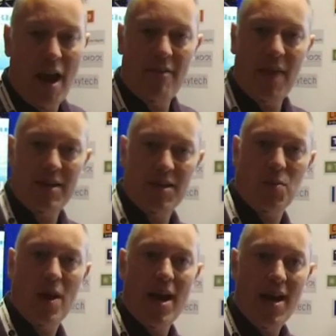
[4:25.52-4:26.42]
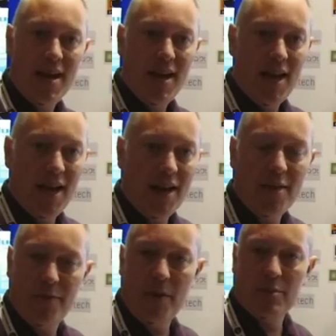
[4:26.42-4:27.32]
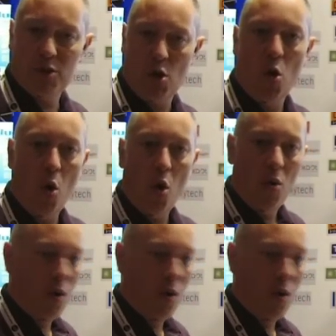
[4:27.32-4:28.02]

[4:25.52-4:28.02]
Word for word: there, and that is where uh, the FIMS core